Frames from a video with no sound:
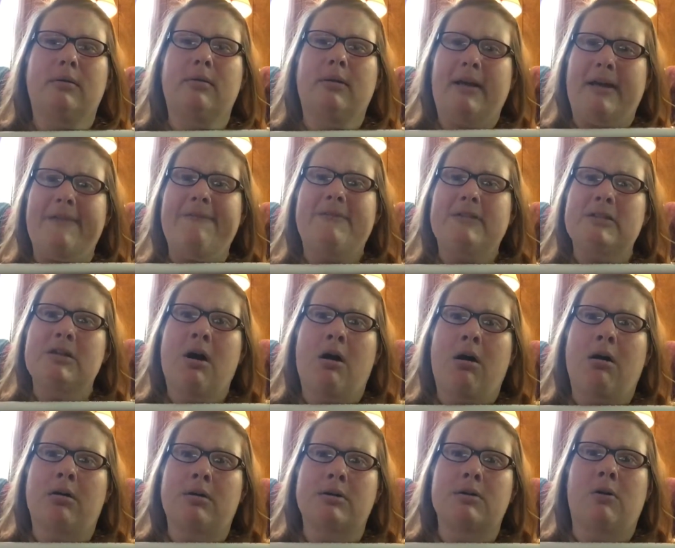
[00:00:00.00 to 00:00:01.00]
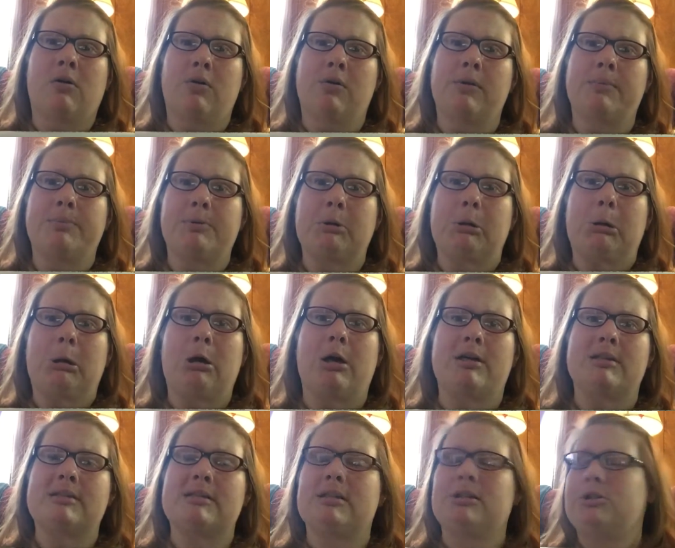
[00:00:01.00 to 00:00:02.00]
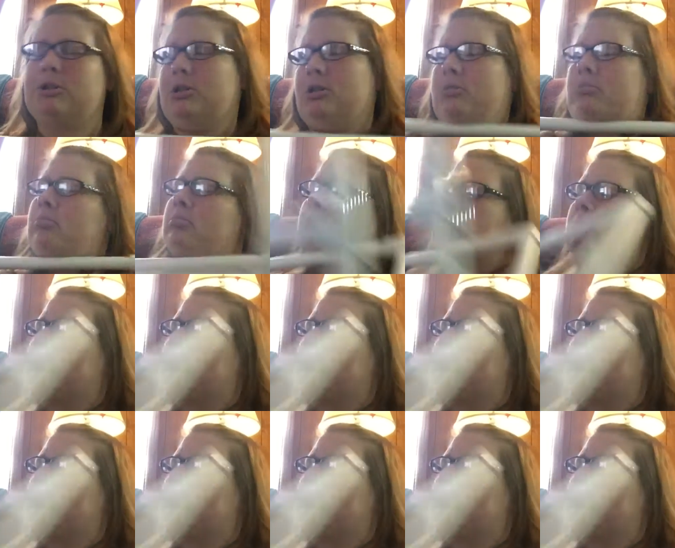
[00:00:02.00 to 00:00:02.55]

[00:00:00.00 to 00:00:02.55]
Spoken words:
Life is hard to hold up your cross stitching.